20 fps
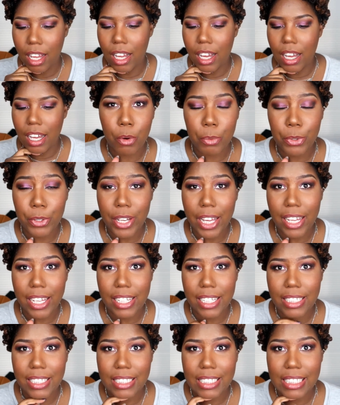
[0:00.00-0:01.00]
Hope you
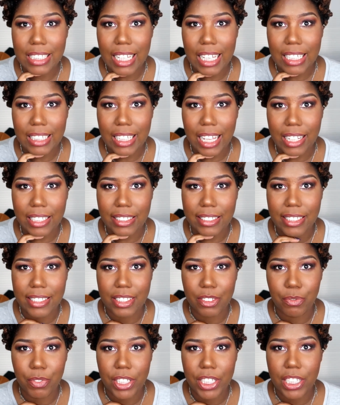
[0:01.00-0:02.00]
guys like
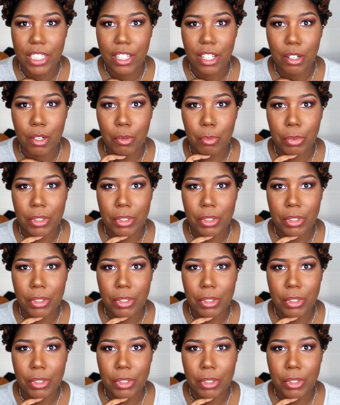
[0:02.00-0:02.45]
this video.